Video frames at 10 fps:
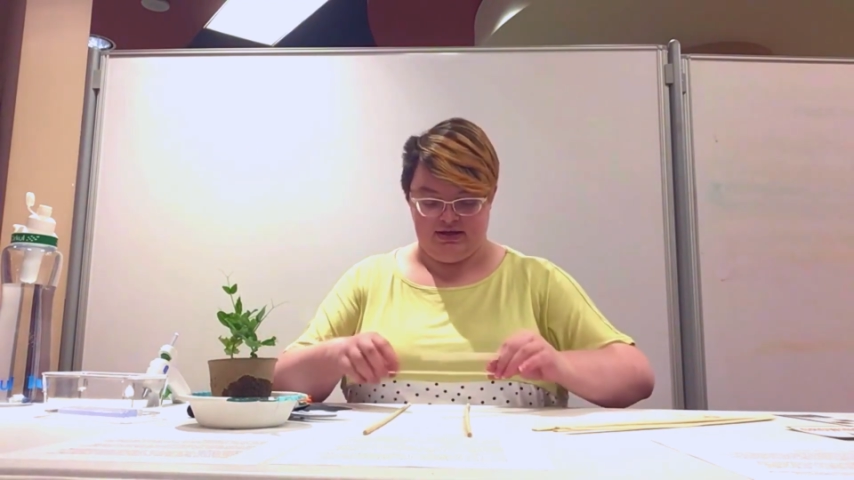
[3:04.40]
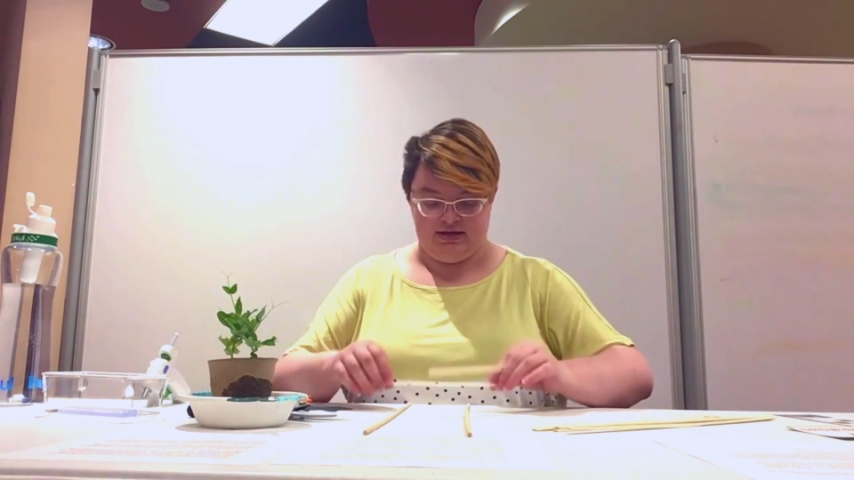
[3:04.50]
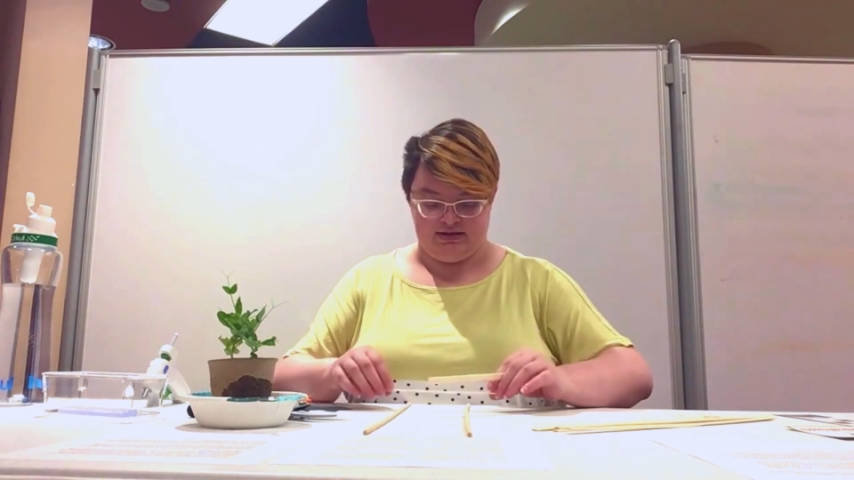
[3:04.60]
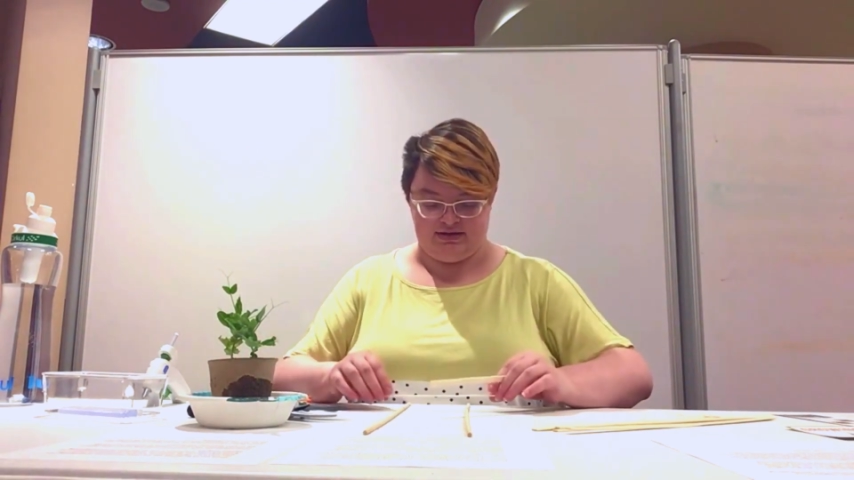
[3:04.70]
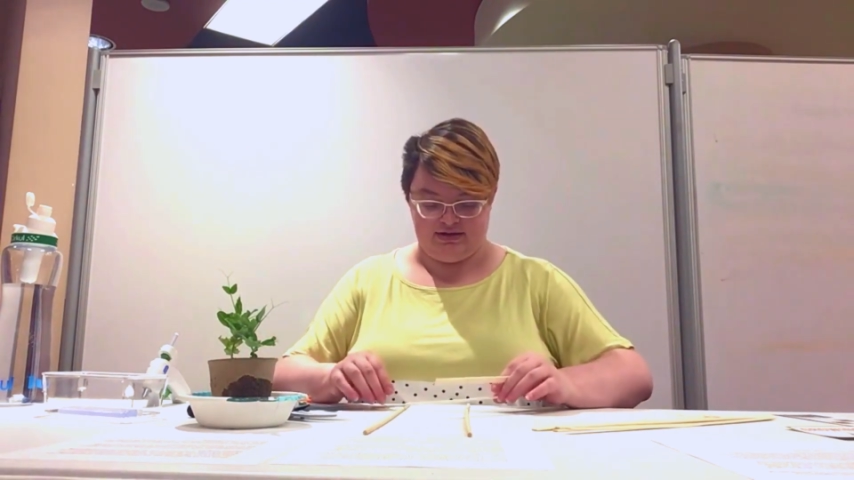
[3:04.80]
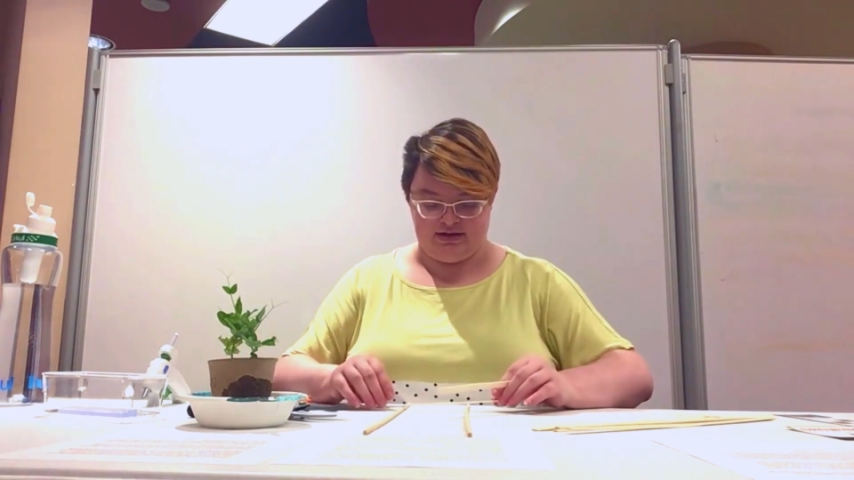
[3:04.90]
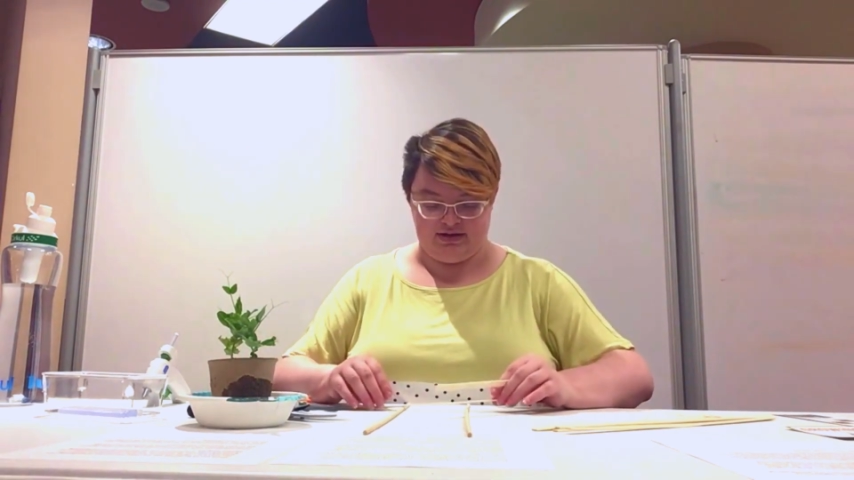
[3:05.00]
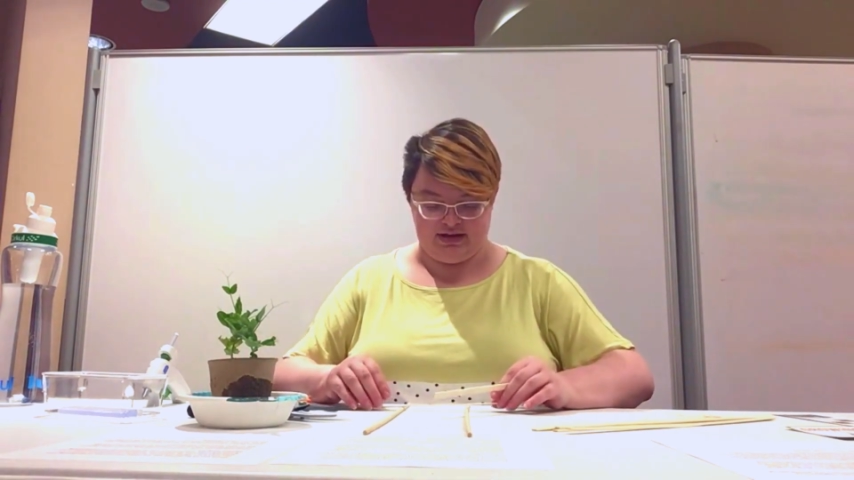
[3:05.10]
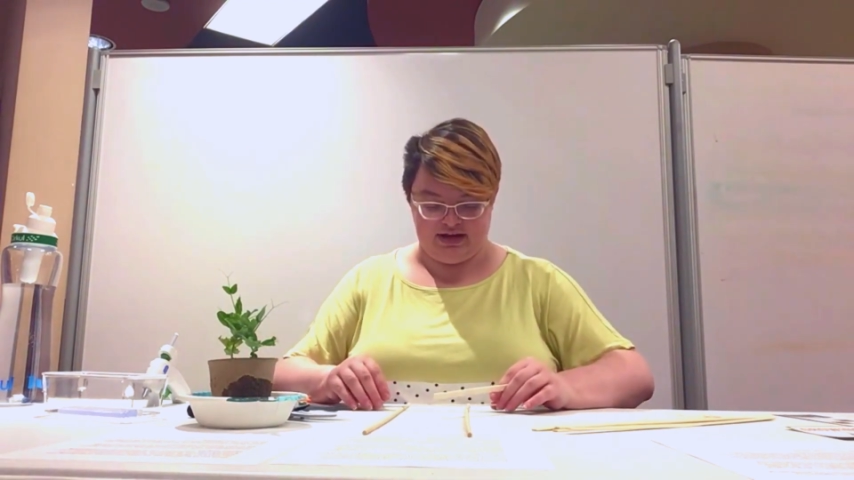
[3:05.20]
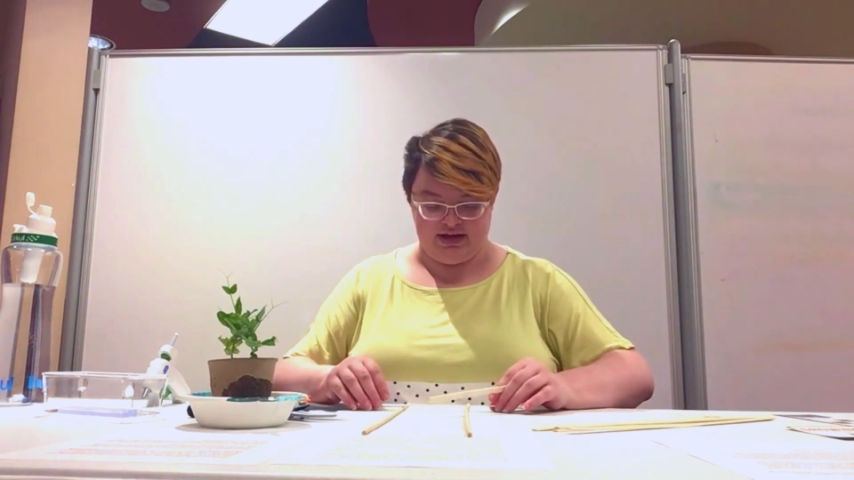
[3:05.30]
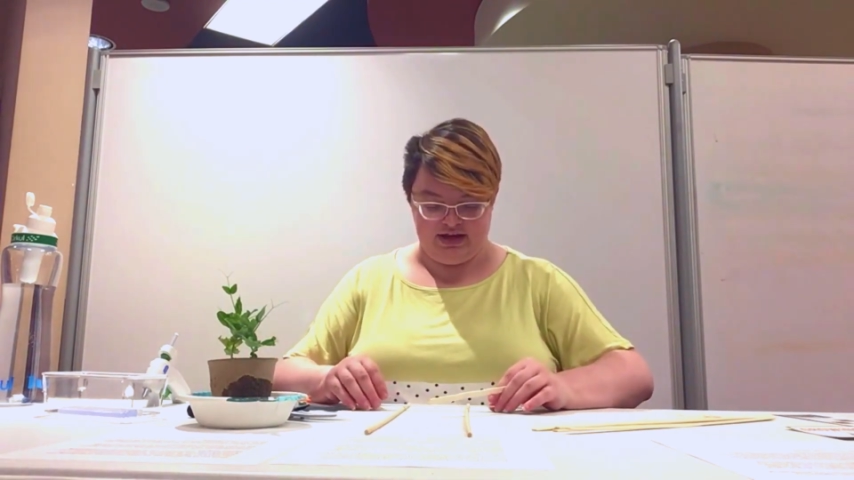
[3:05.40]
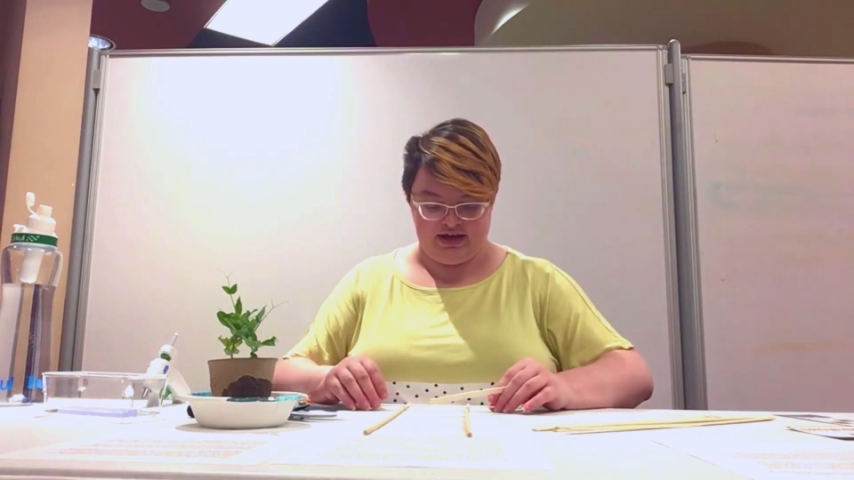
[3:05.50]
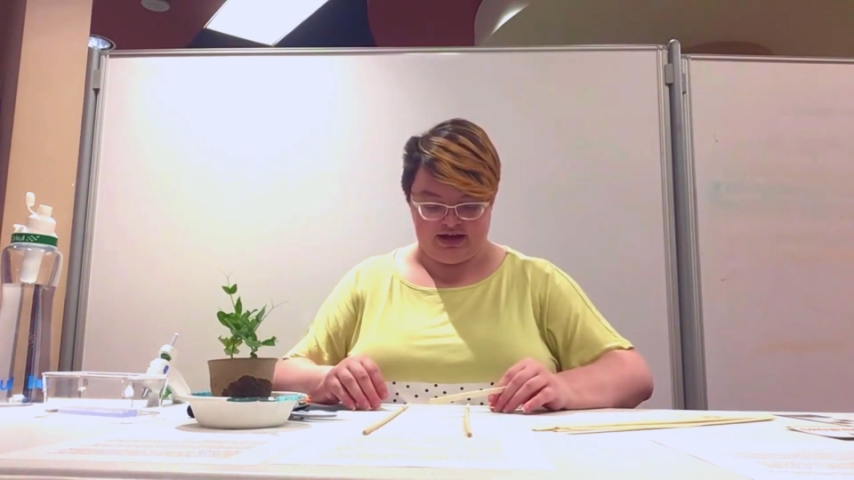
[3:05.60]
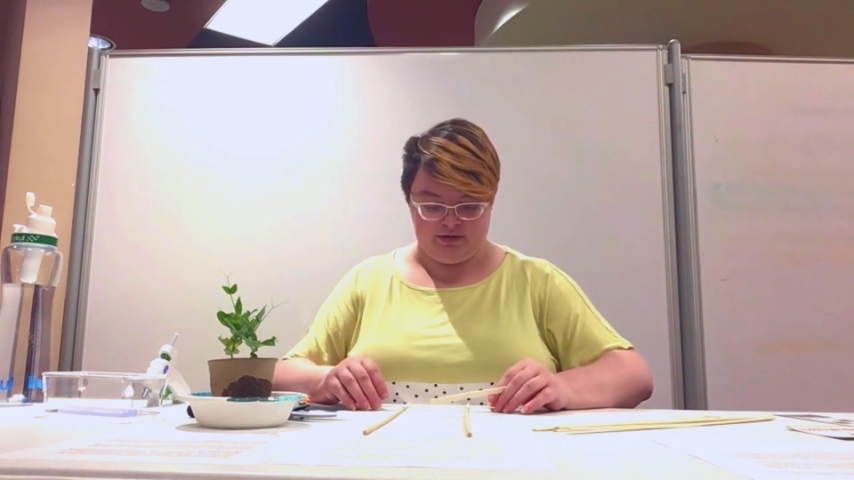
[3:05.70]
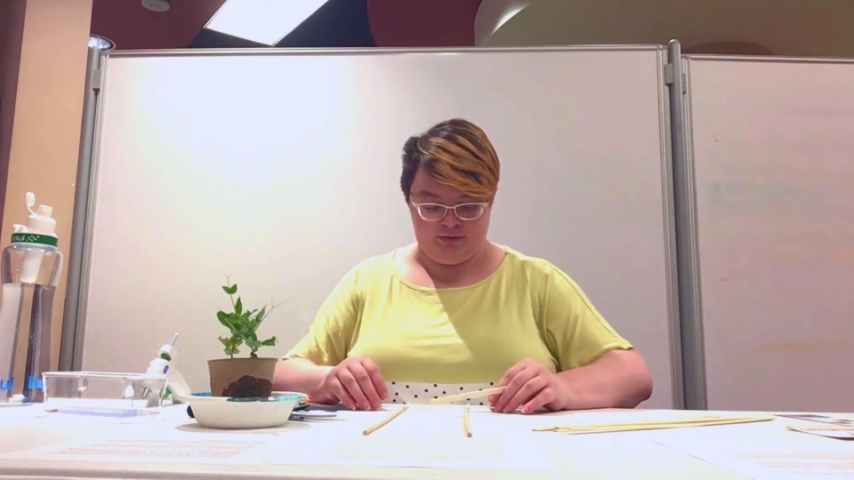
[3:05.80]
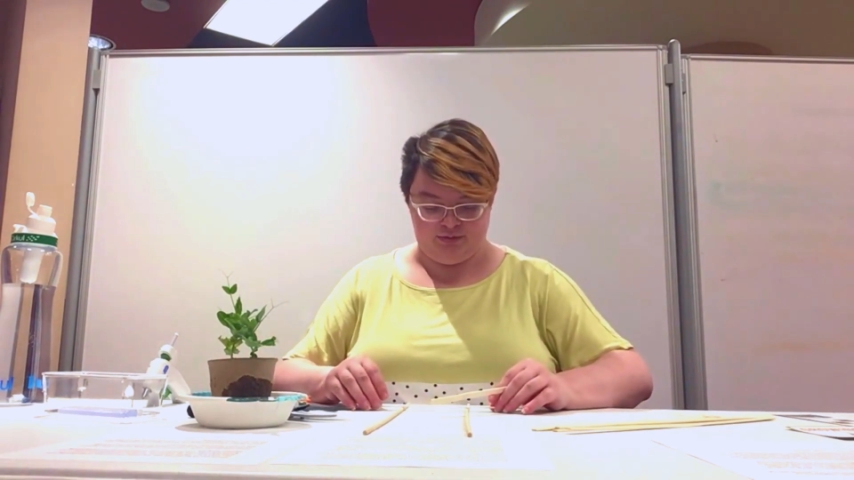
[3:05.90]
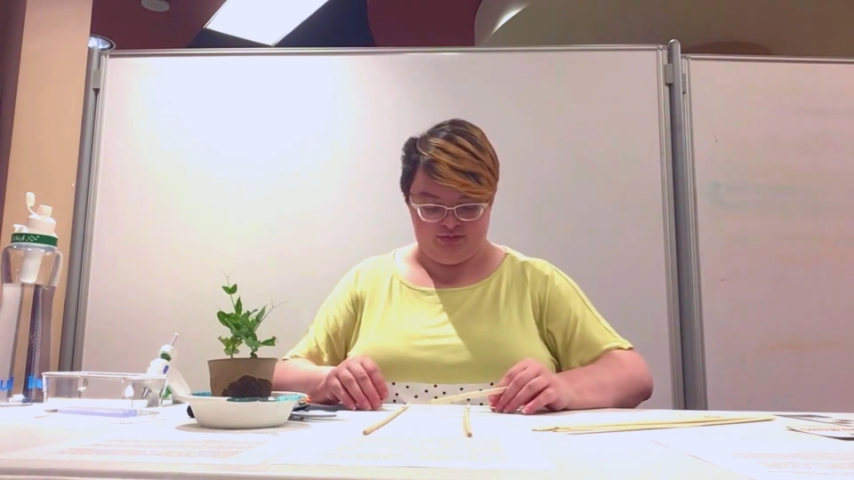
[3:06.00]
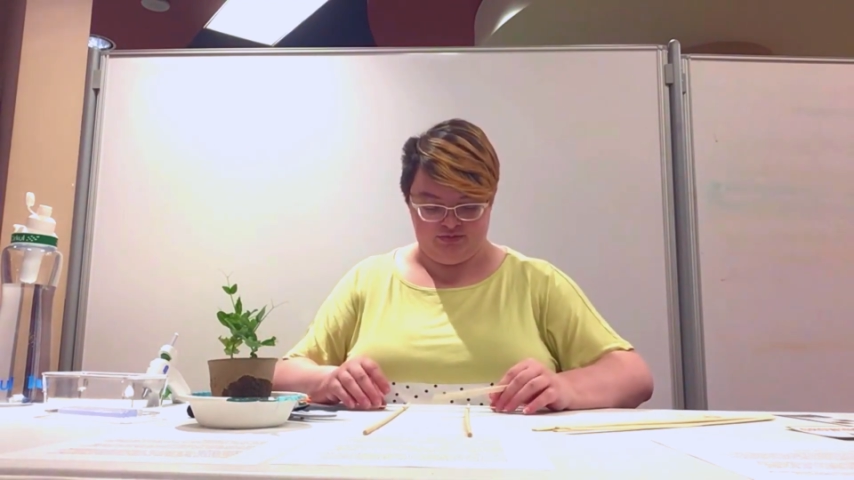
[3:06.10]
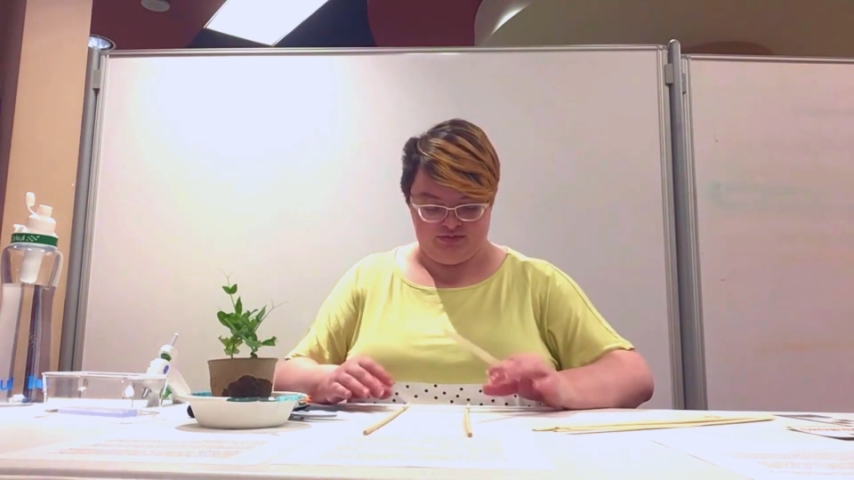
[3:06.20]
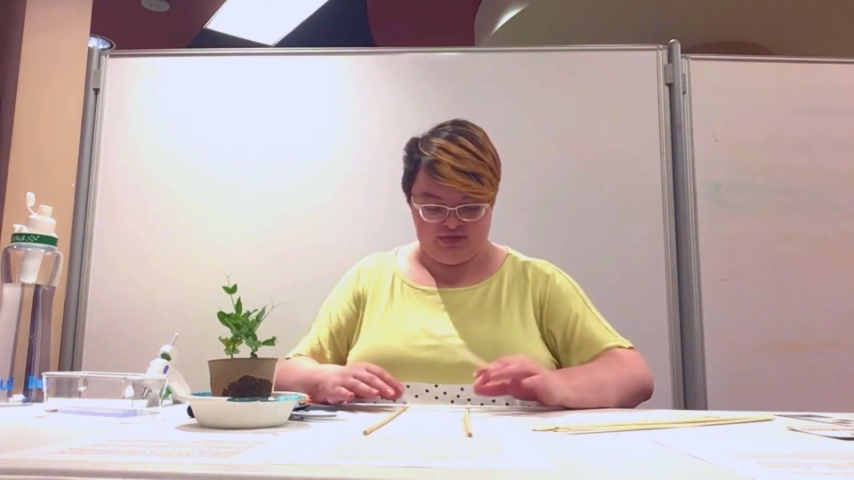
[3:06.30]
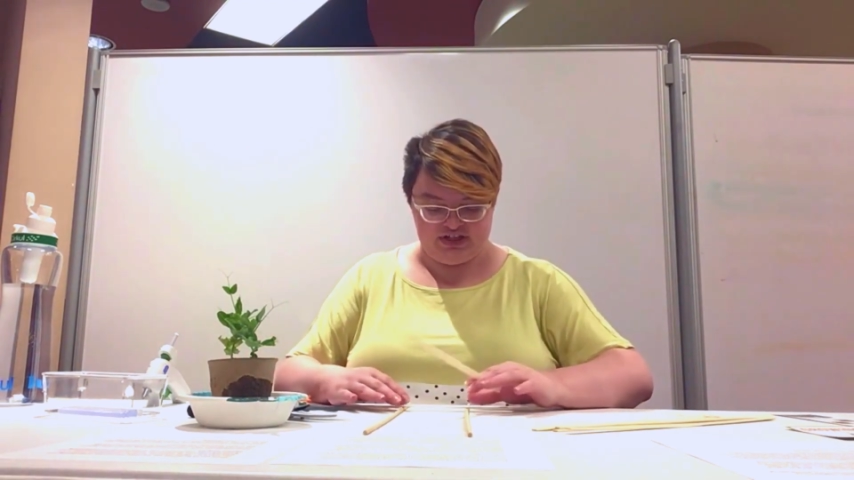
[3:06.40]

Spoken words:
and start laying out my